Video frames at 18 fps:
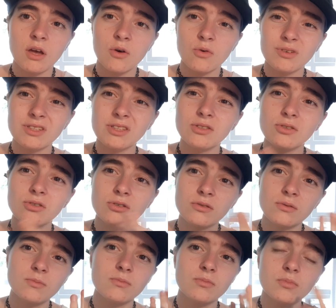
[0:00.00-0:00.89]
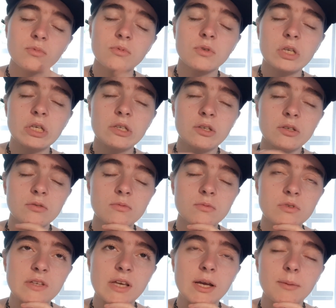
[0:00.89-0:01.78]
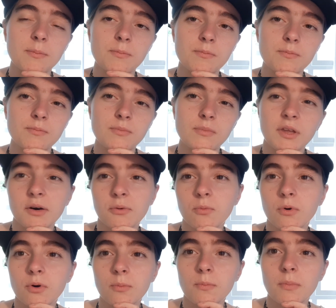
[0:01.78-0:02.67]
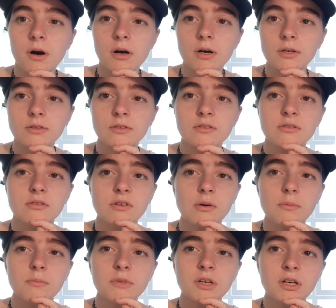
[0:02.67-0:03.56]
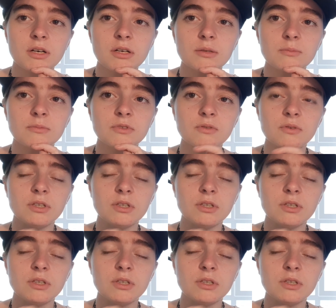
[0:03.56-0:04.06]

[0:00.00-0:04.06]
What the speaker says: We do say that we're parts sometimes.